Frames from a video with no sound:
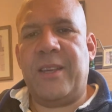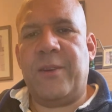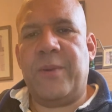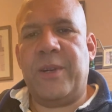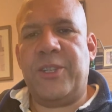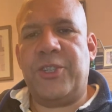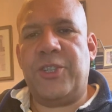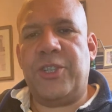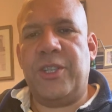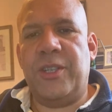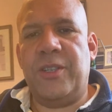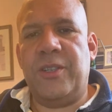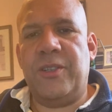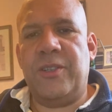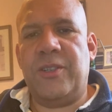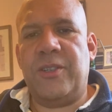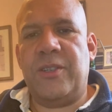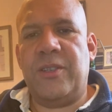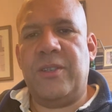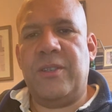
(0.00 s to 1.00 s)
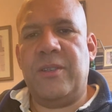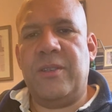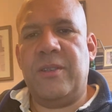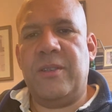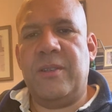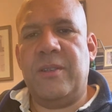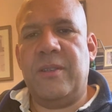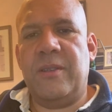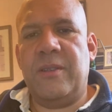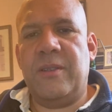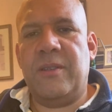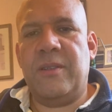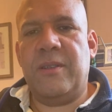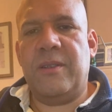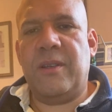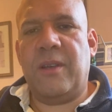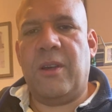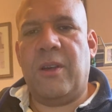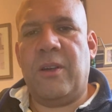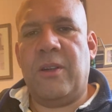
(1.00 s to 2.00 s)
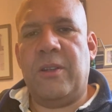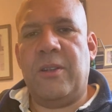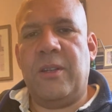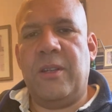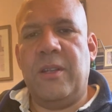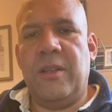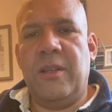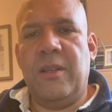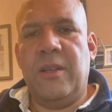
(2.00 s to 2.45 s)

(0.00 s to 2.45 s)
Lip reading: questions on